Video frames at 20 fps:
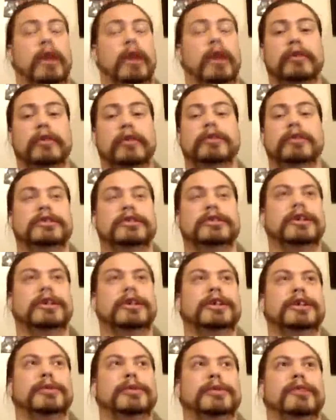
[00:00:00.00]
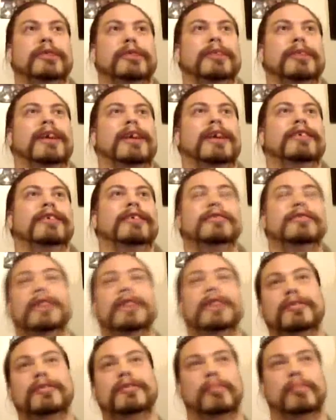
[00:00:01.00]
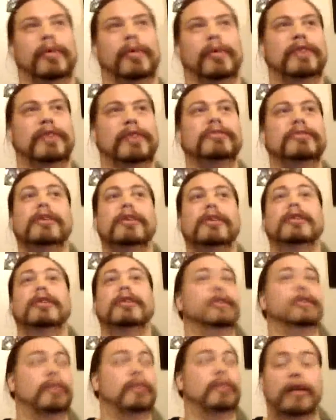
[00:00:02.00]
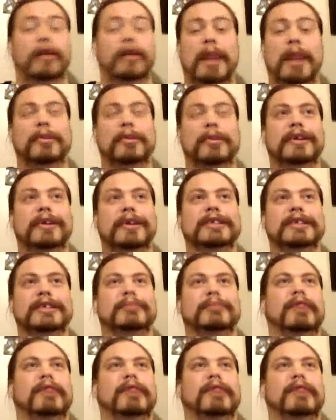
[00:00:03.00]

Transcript: regular discussion with me and discuss points, happy to listen.